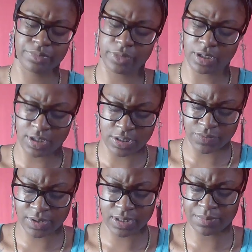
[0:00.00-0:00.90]
It's
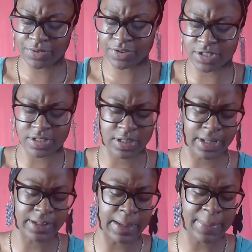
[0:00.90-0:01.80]
really bullshit.
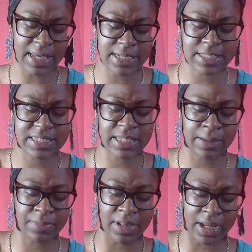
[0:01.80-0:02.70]
Like, they made it
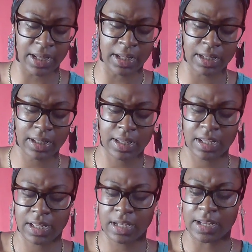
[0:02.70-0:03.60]
seem like
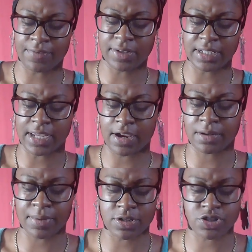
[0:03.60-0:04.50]
they really cared
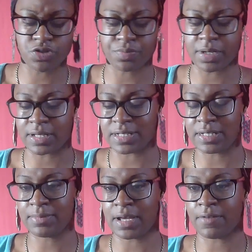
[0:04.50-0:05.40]
about you, but
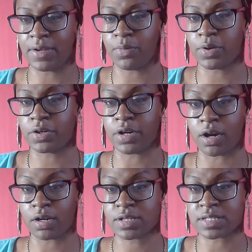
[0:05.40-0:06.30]
deep down they were a
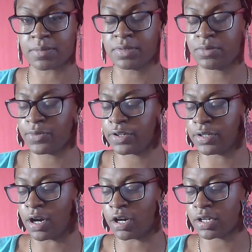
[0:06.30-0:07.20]
narc. Some of them were a
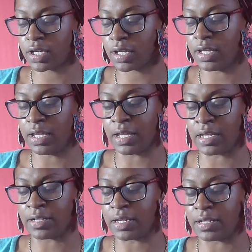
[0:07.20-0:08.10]
narc,
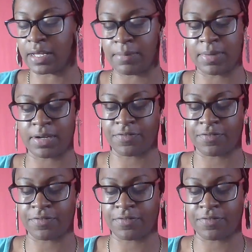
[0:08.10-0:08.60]
and they made you